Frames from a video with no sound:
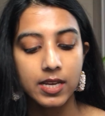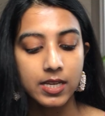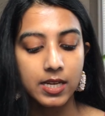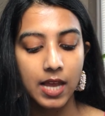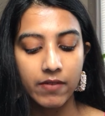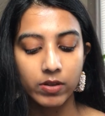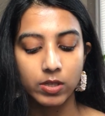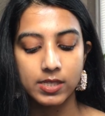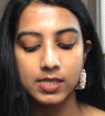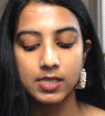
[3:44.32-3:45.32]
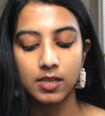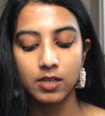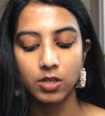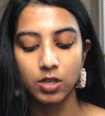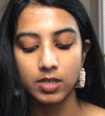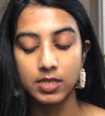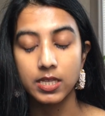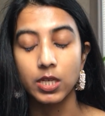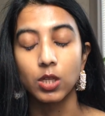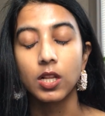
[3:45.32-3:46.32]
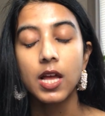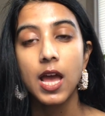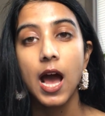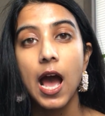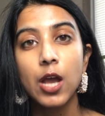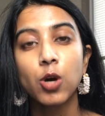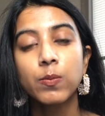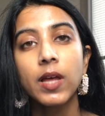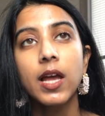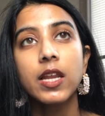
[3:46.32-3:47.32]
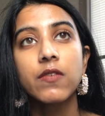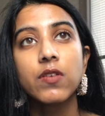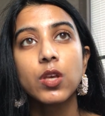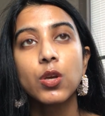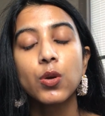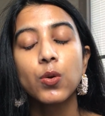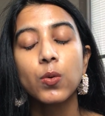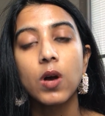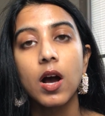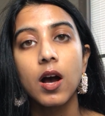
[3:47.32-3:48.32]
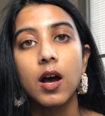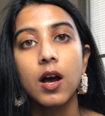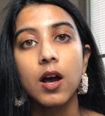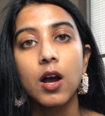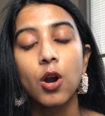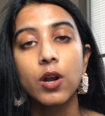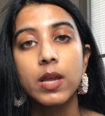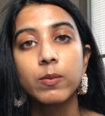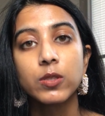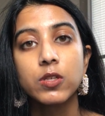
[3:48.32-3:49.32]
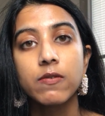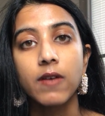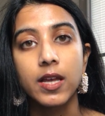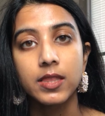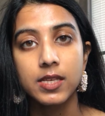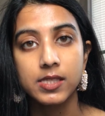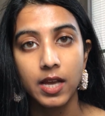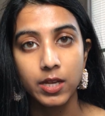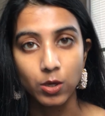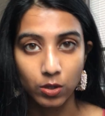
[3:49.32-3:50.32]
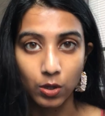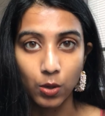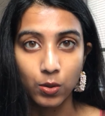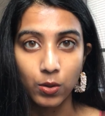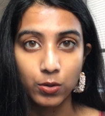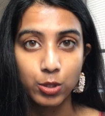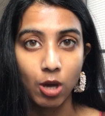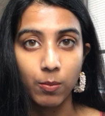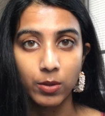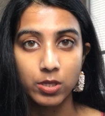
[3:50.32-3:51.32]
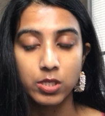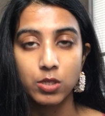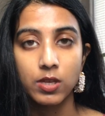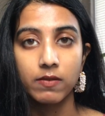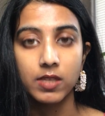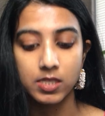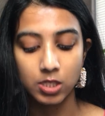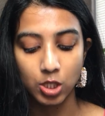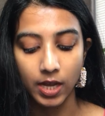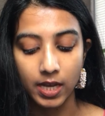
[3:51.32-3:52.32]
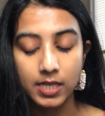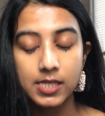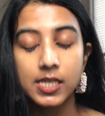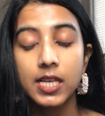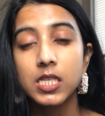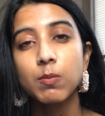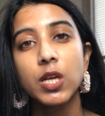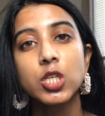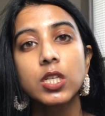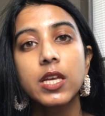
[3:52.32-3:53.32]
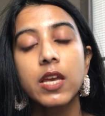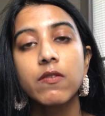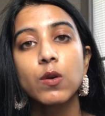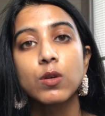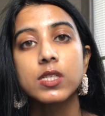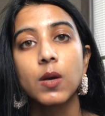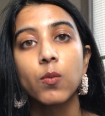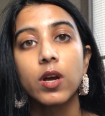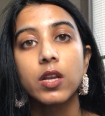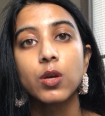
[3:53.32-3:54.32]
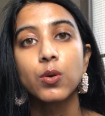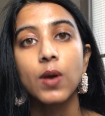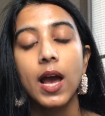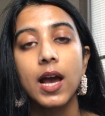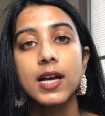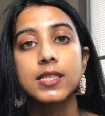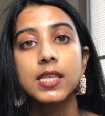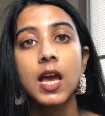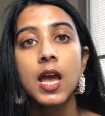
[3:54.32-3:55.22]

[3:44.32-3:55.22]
did have a good deal. I hope that if you are able to find this at your local Shoppers, you give this a chance, especially if you're someone who has